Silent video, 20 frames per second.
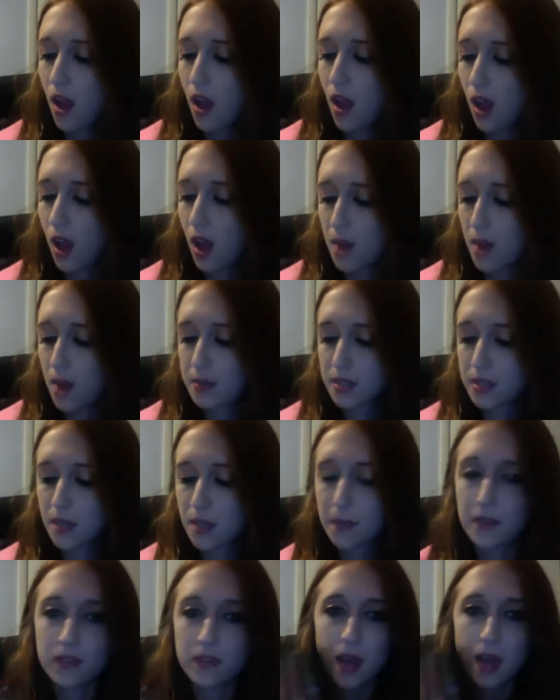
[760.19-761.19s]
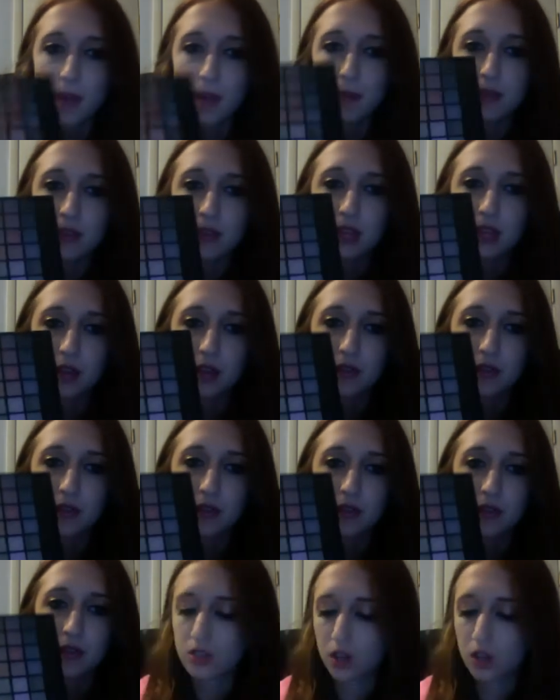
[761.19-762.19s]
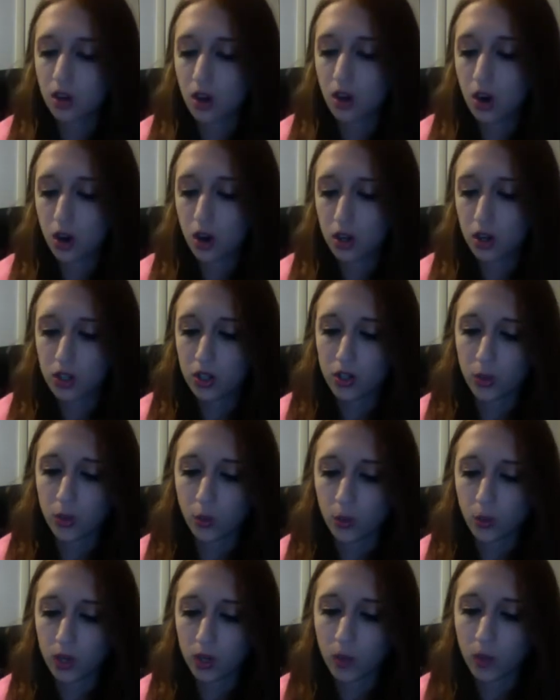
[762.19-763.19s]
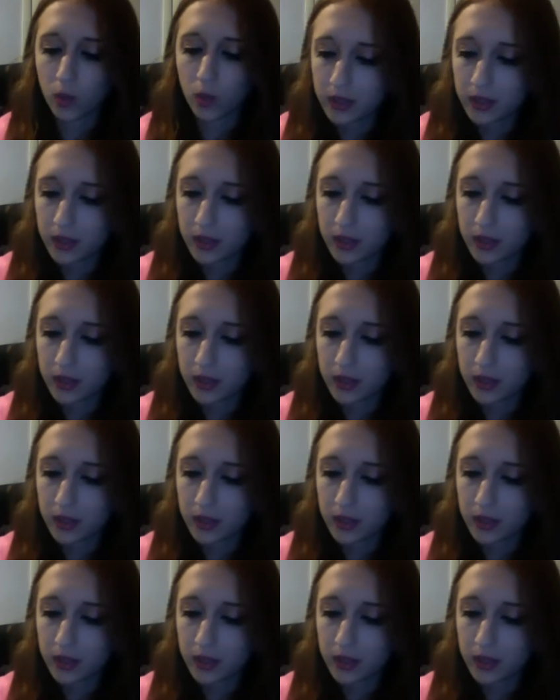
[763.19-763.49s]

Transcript: Some of these are harder to work with